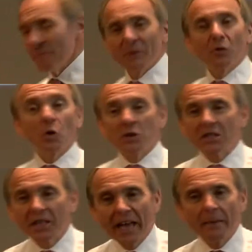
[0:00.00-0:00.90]
But of course,
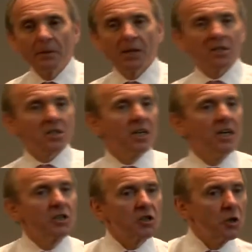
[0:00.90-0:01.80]
it's enabled us
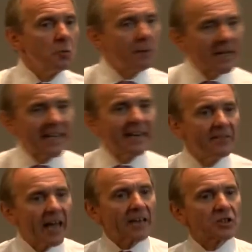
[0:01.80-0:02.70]
to
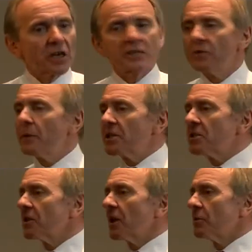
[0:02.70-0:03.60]
begin that
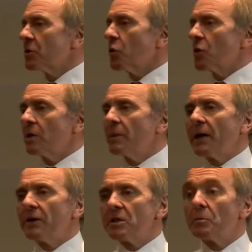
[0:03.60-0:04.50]
transformation that I was talking about.
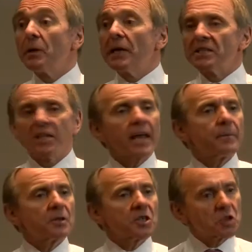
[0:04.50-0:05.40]
It's
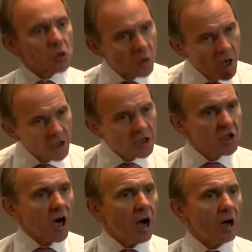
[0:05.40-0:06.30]
enabled us to
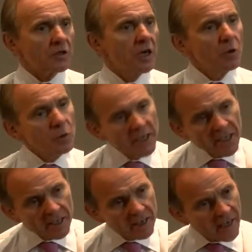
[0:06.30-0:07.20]
start. We
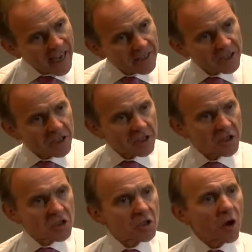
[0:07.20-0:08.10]
needed an axis
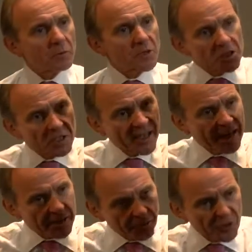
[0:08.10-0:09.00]
to stop just the
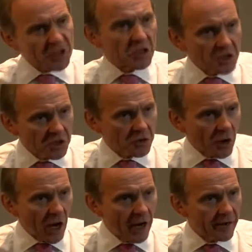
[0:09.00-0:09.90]
next efficiency
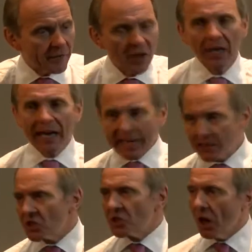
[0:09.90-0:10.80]
drive
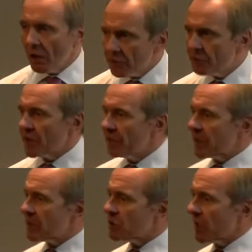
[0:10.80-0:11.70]
and start the
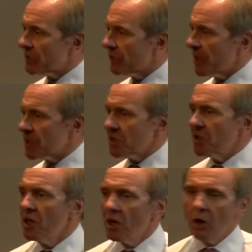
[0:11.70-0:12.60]
fundamental transformation
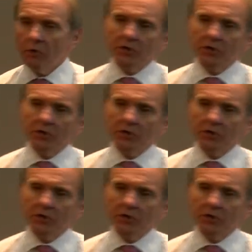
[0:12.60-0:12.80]
of